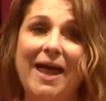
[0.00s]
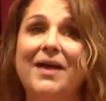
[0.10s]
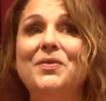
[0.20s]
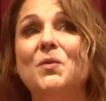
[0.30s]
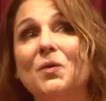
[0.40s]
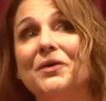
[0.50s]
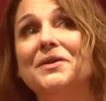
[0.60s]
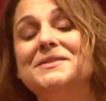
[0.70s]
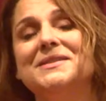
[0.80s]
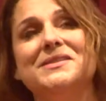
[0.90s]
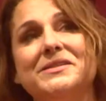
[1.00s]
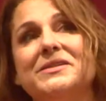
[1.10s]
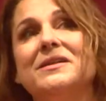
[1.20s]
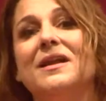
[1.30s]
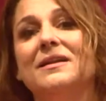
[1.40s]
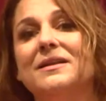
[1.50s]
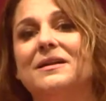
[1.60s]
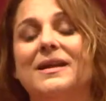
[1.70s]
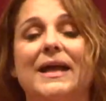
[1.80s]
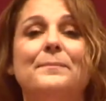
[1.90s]
And the world is still a
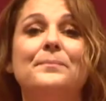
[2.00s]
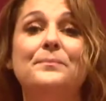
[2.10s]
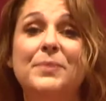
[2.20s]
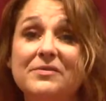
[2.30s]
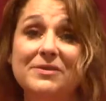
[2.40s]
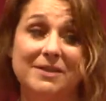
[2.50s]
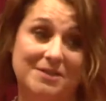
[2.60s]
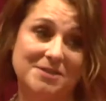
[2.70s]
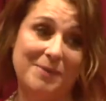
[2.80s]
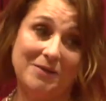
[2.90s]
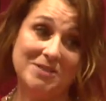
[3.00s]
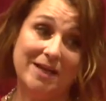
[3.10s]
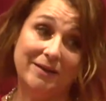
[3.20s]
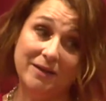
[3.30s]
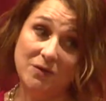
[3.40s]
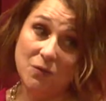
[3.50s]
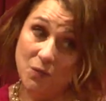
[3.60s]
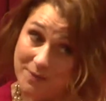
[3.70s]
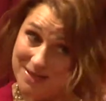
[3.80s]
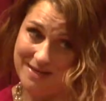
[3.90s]
little ambivalent about telling
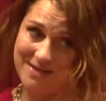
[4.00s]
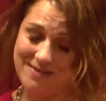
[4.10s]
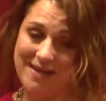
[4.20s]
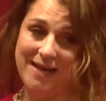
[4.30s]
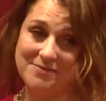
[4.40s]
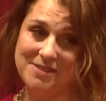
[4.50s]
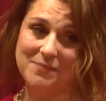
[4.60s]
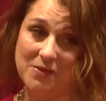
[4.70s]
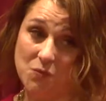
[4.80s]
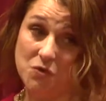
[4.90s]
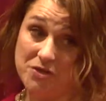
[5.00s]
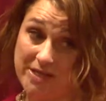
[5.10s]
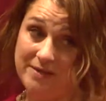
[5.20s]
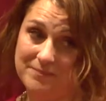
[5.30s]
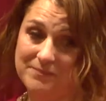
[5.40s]
women that they have something worthy